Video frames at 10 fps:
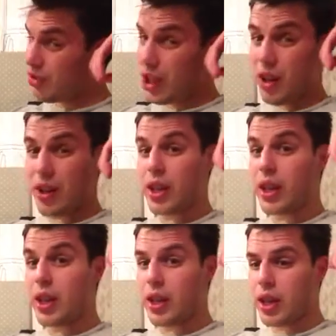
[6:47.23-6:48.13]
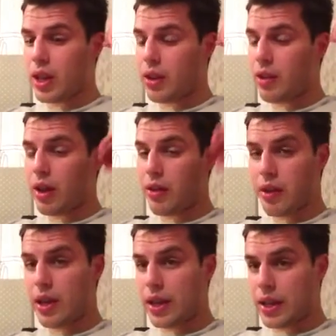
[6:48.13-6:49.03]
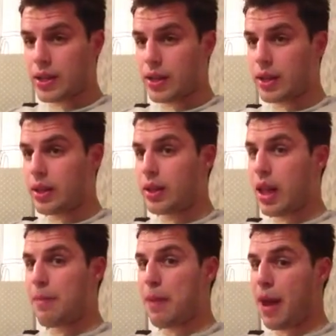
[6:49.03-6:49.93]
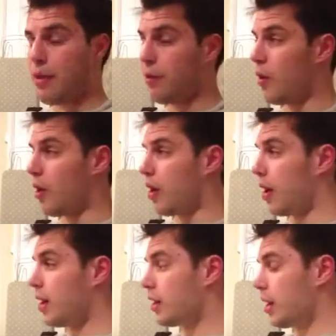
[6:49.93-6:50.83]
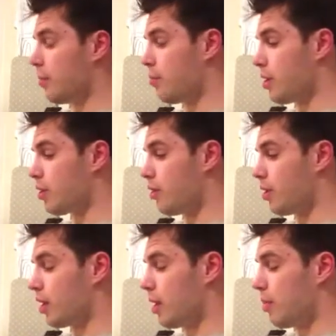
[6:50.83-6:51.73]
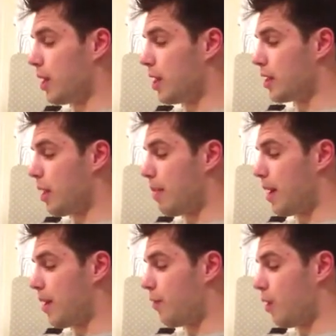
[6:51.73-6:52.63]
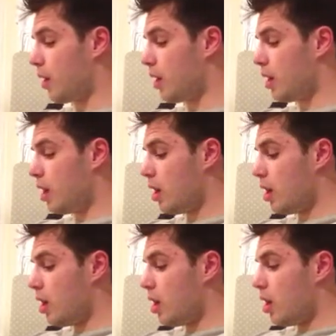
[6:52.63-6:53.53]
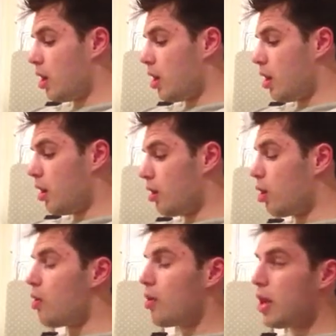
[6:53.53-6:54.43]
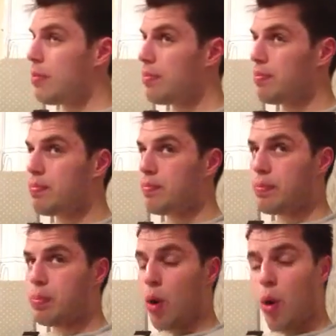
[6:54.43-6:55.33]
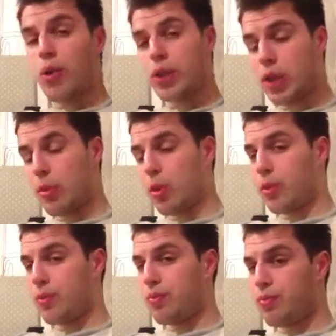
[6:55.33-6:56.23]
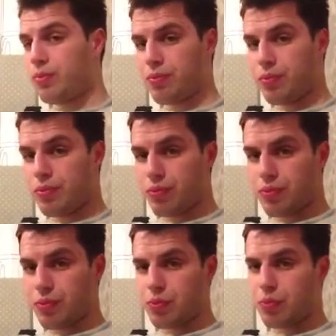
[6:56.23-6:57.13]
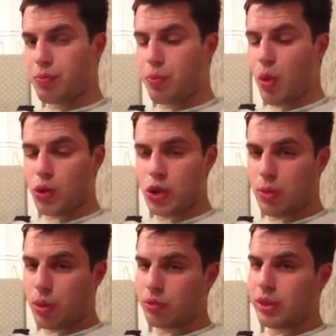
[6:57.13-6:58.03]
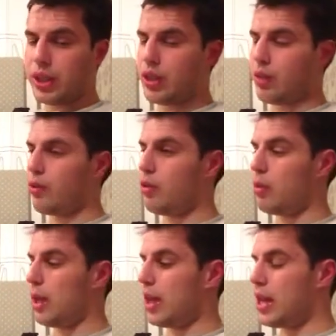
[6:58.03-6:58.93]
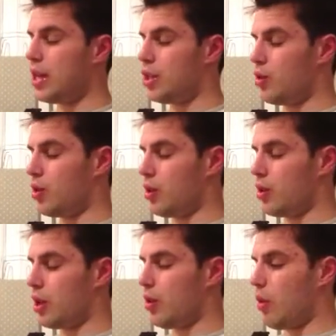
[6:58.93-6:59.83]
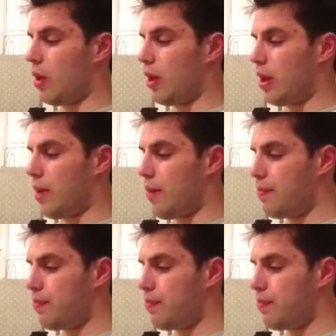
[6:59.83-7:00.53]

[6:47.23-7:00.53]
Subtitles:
know, it really is that bad a fight. I hate to keep pressurising it, but it is that bad a fight. The only possible reason for being easy on Deontay Wilder here,